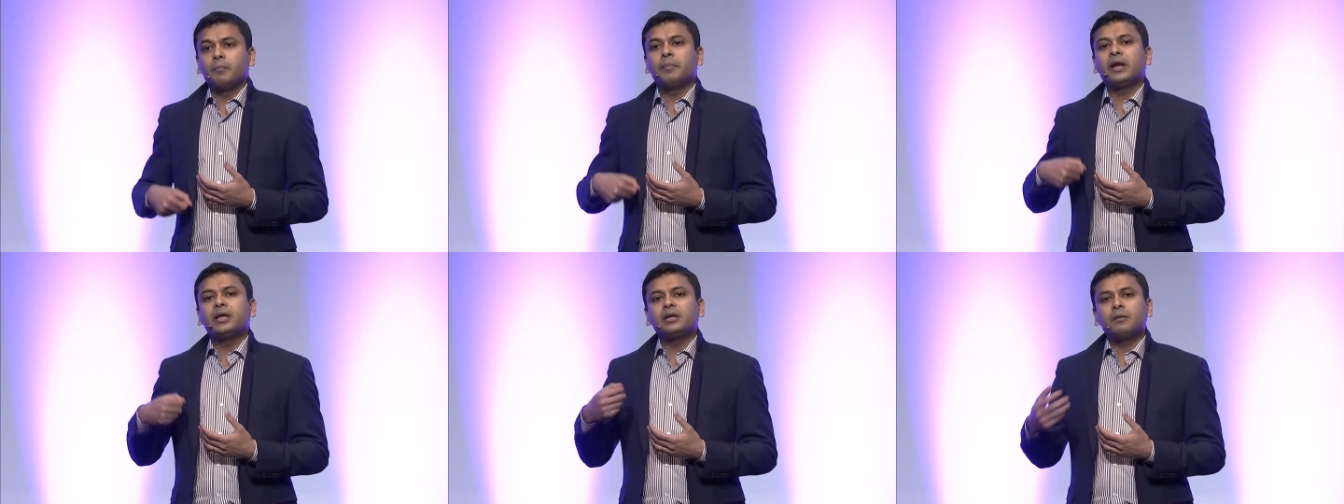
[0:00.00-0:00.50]

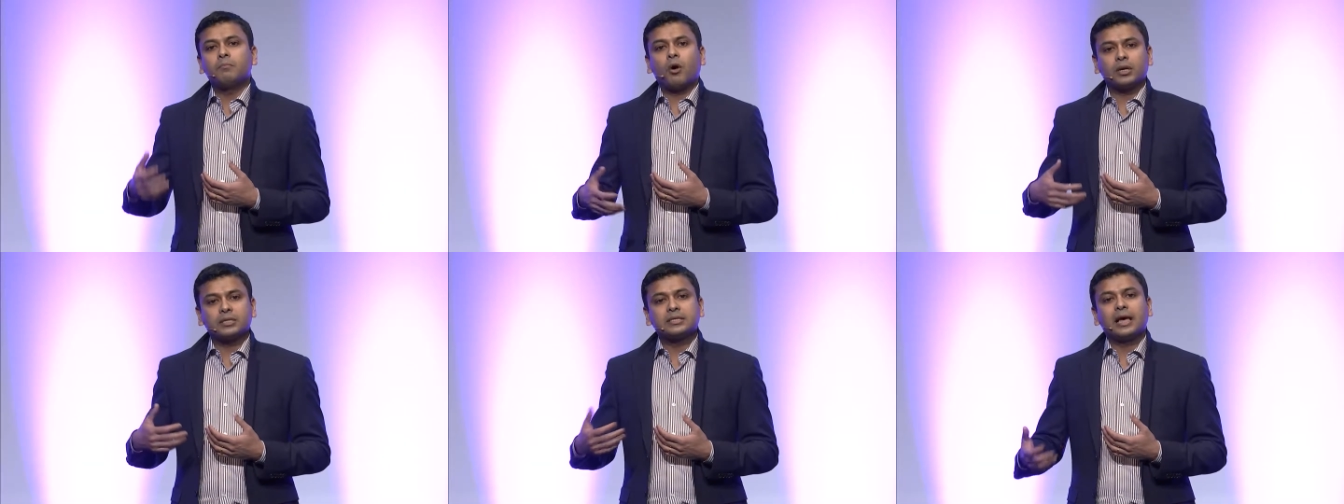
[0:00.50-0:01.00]
predictive
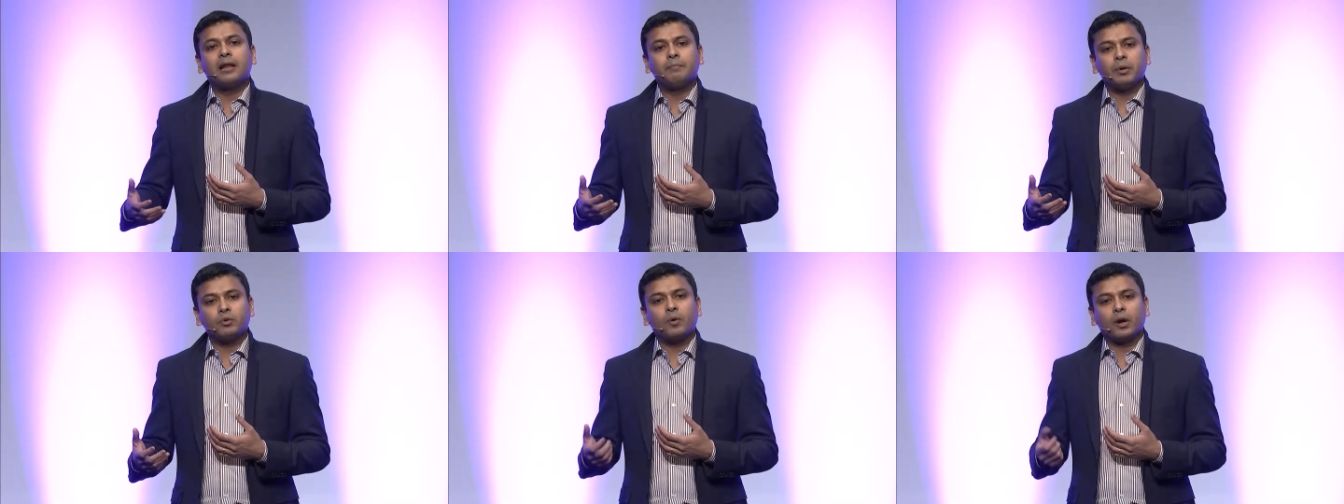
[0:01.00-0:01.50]
models help
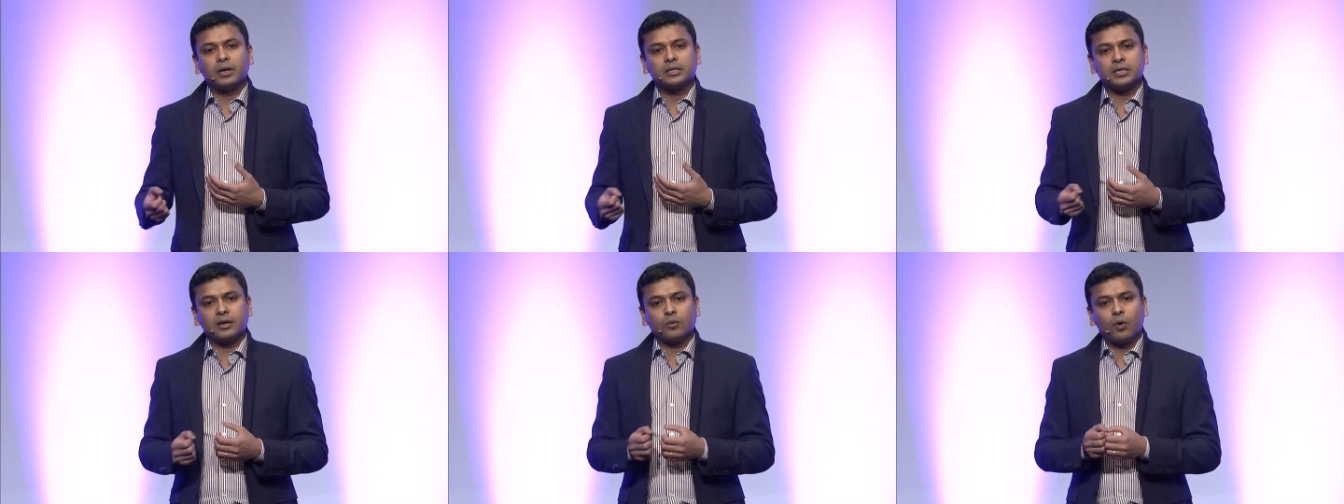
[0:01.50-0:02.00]
you to understand